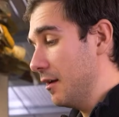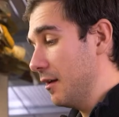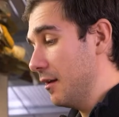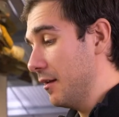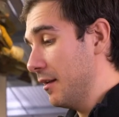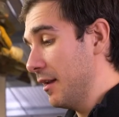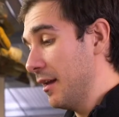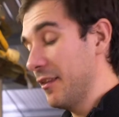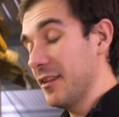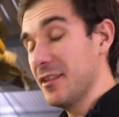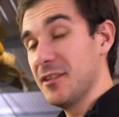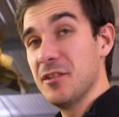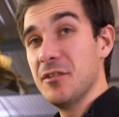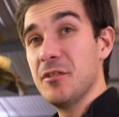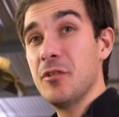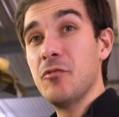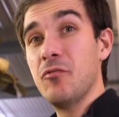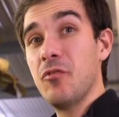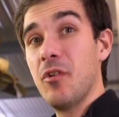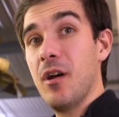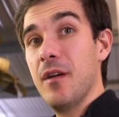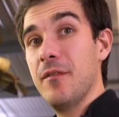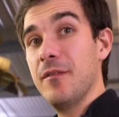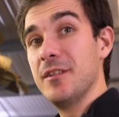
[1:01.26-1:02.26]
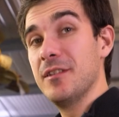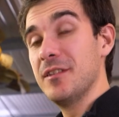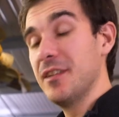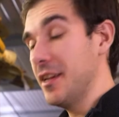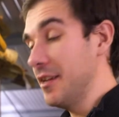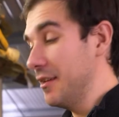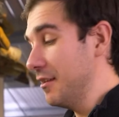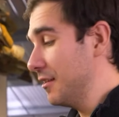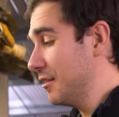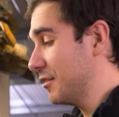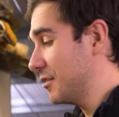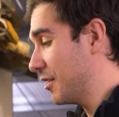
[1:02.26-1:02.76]
Now this is the driver's
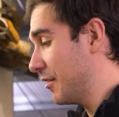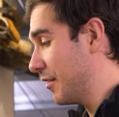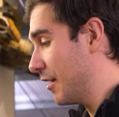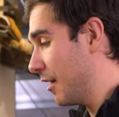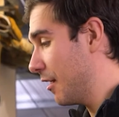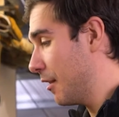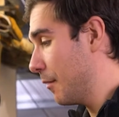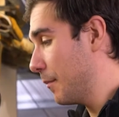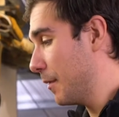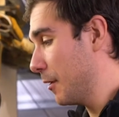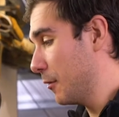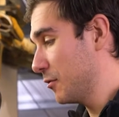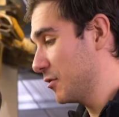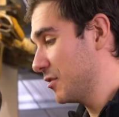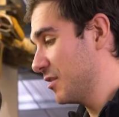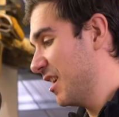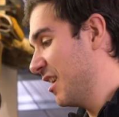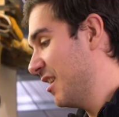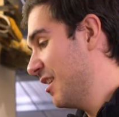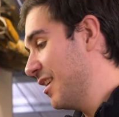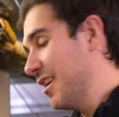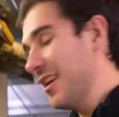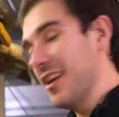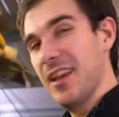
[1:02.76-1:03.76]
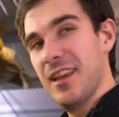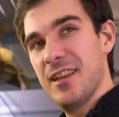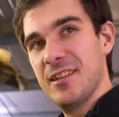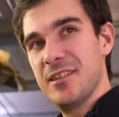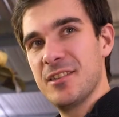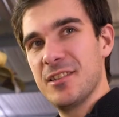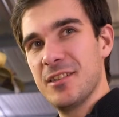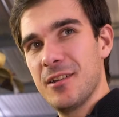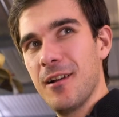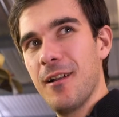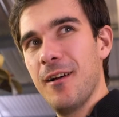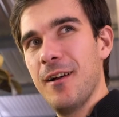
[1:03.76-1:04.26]
seat, so the other bolster is
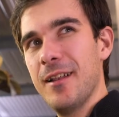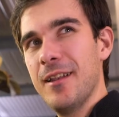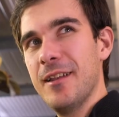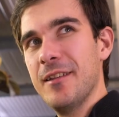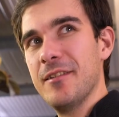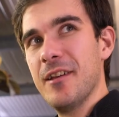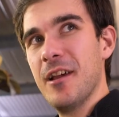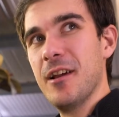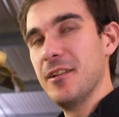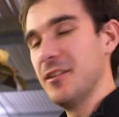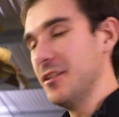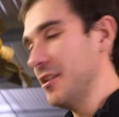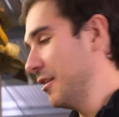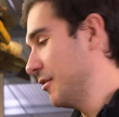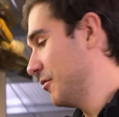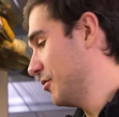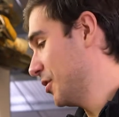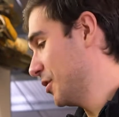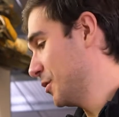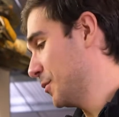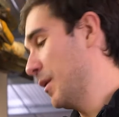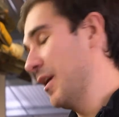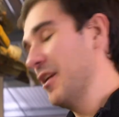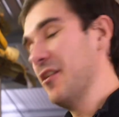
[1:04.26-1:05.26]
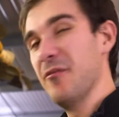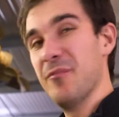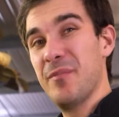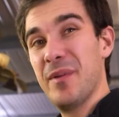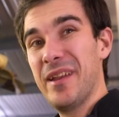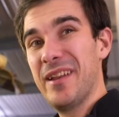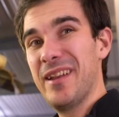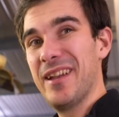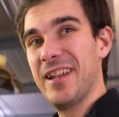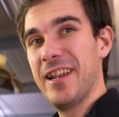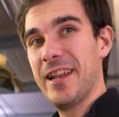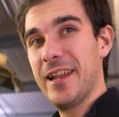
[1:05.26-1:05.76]
slightly dirtier just where you've
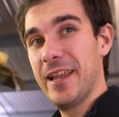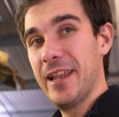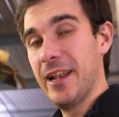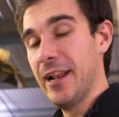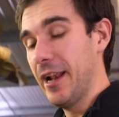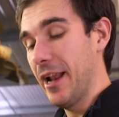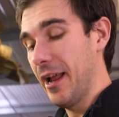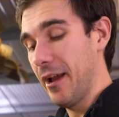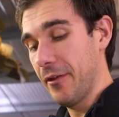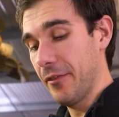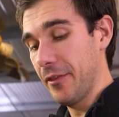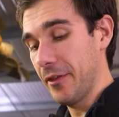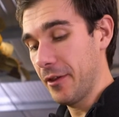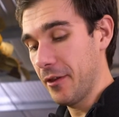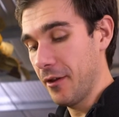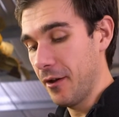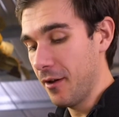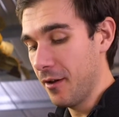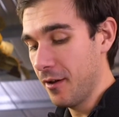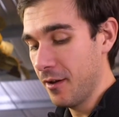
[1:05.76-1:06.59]
been getting in and out of the car.